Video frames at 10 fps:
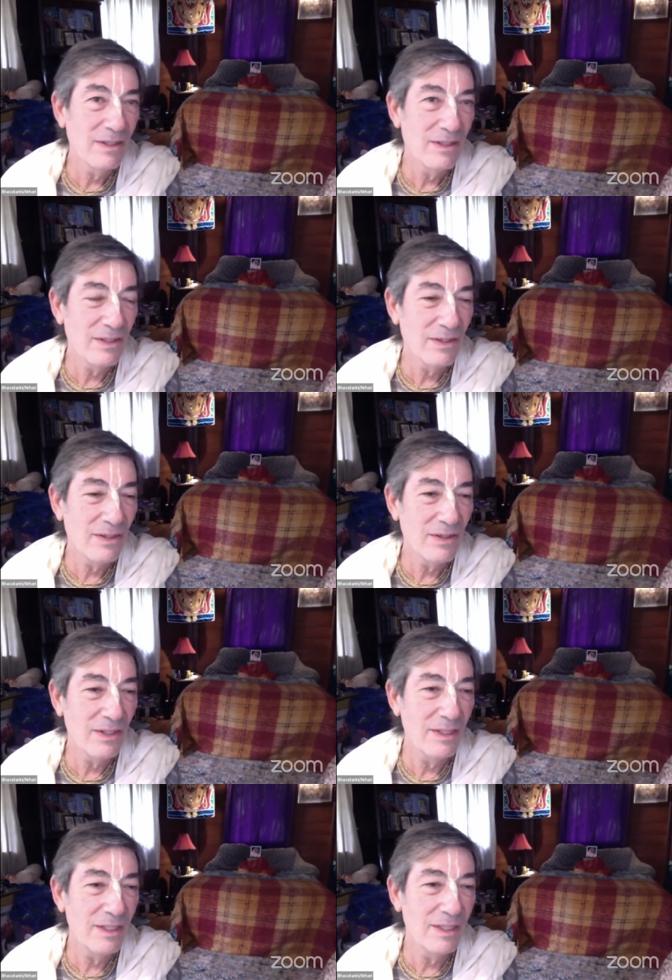So
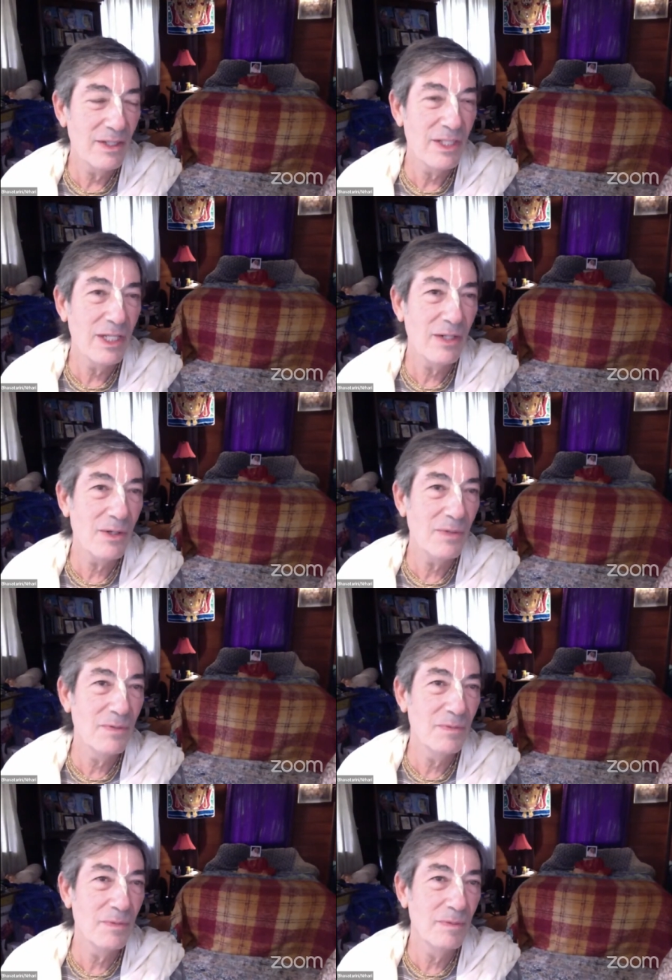um, there is a lot
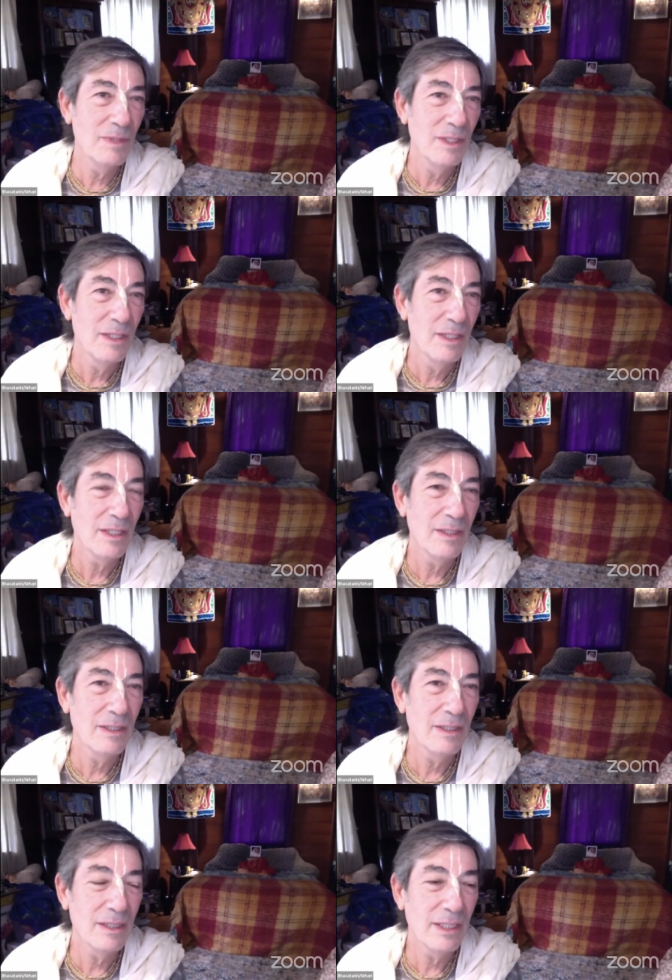of, um,
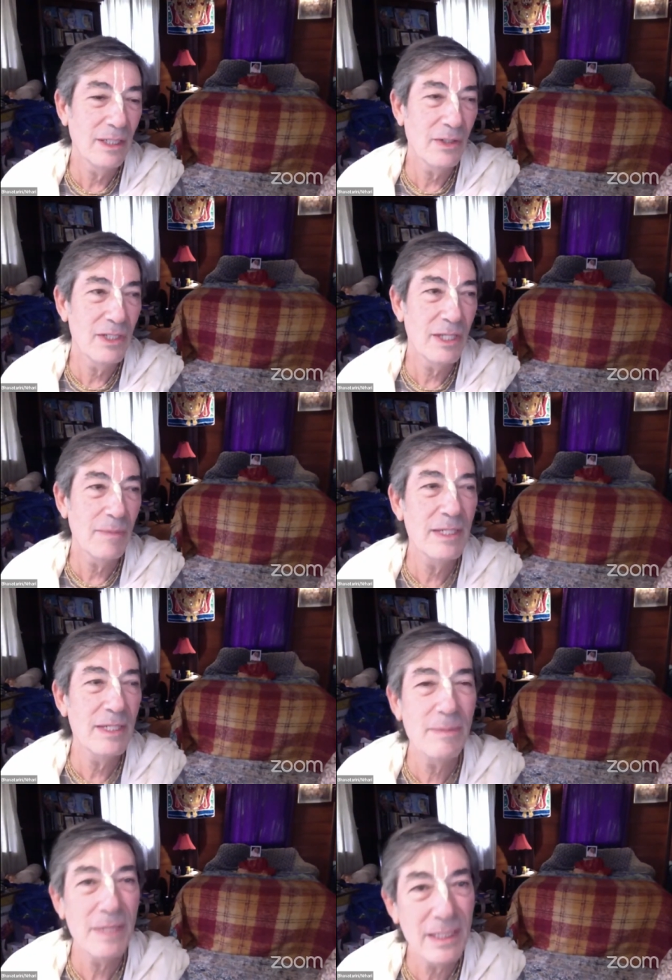you know, some
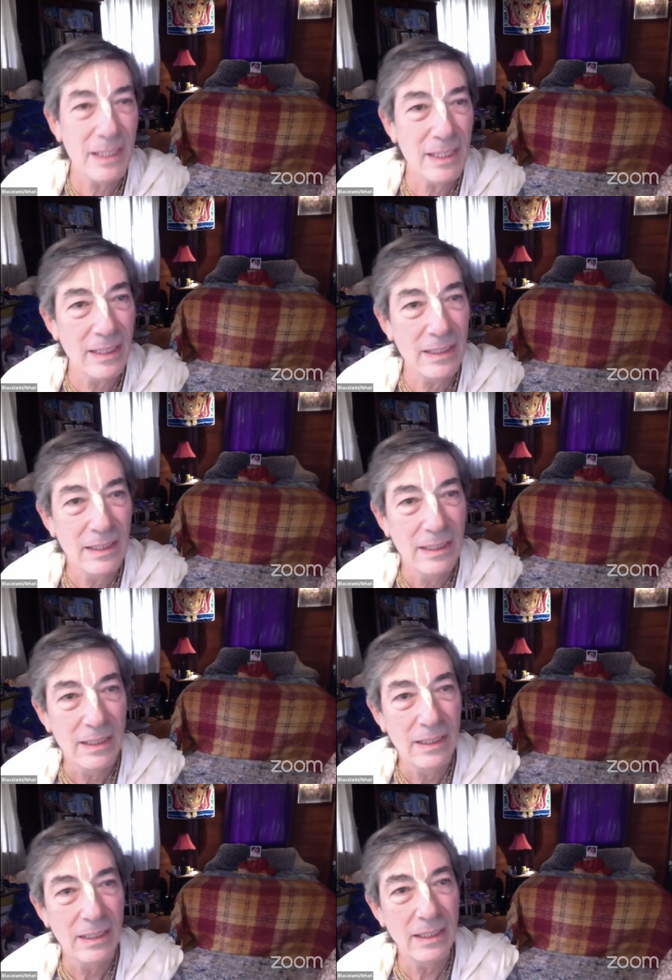intimacy that
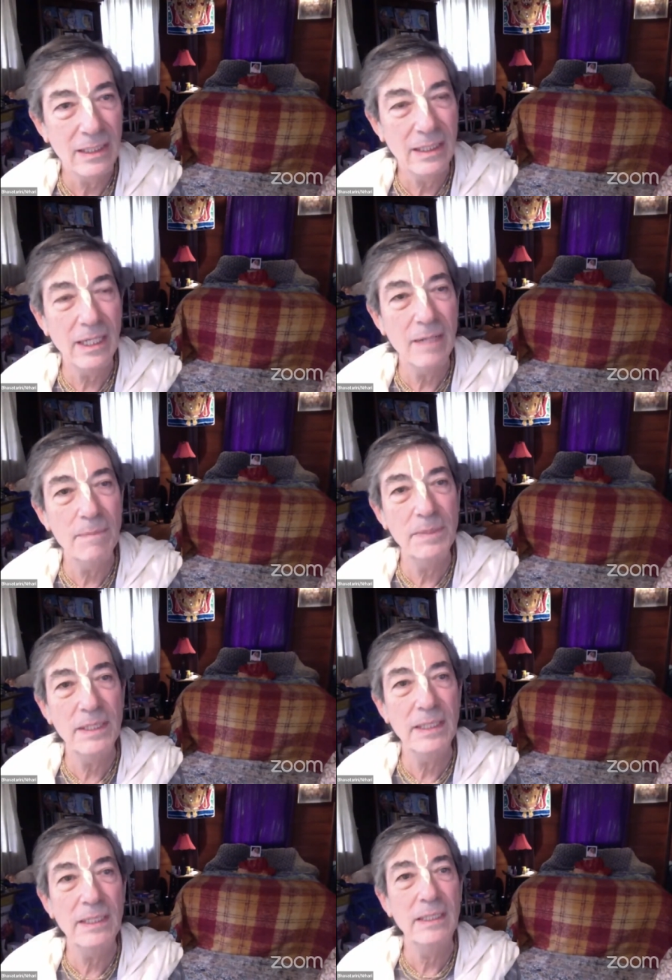it can't
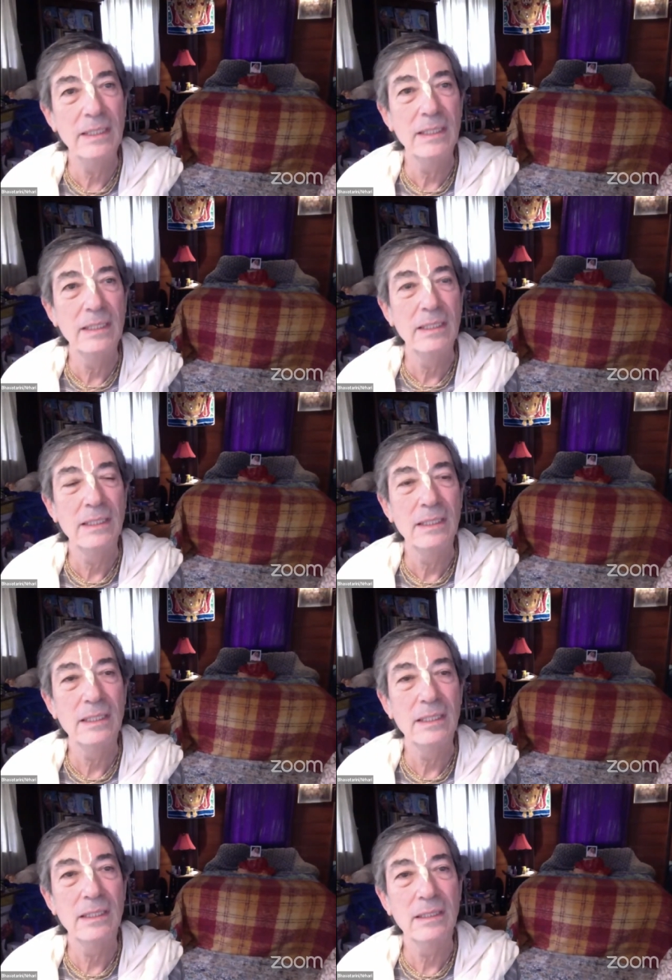be
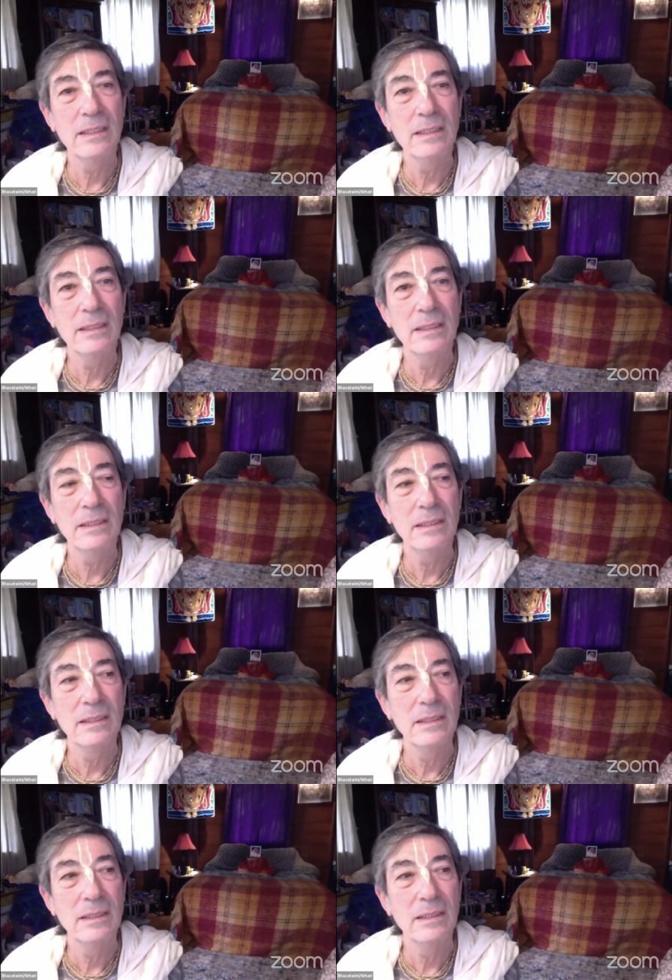uh,
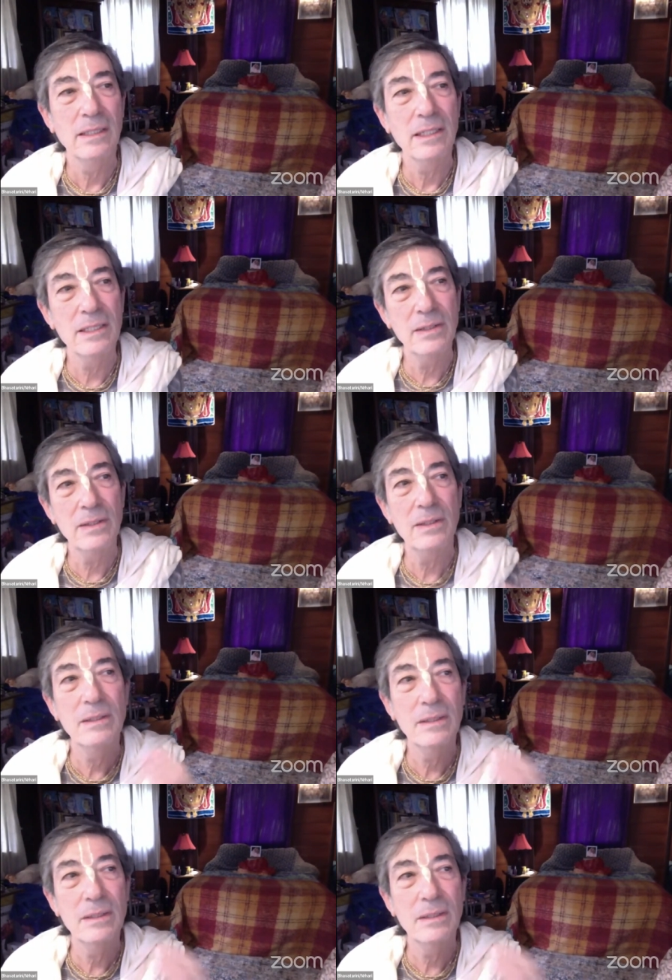exert